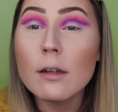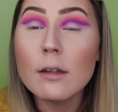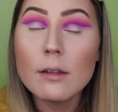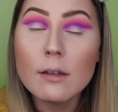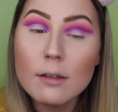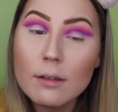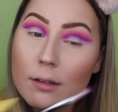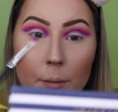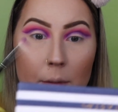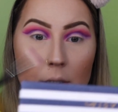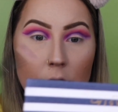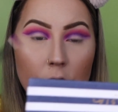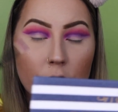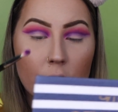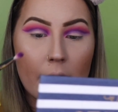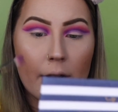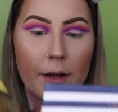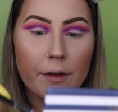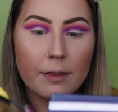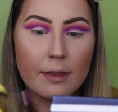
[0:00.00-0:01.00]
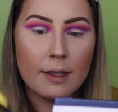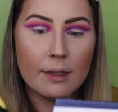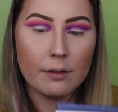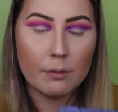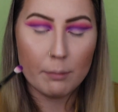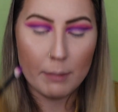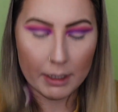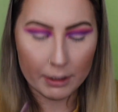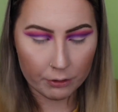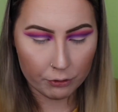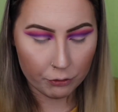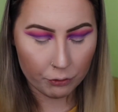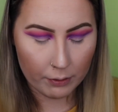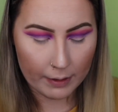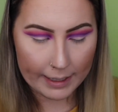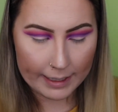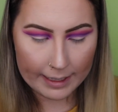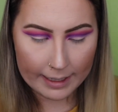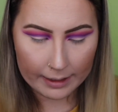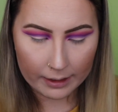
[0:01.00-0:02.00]
I'm gonna try out this
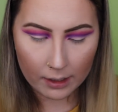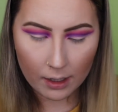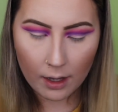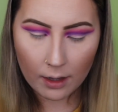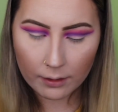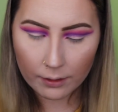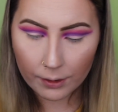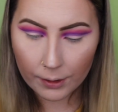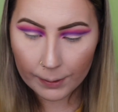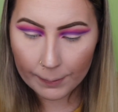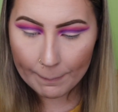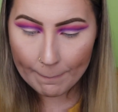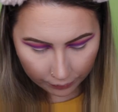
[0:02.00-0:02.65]
Mediterranean color.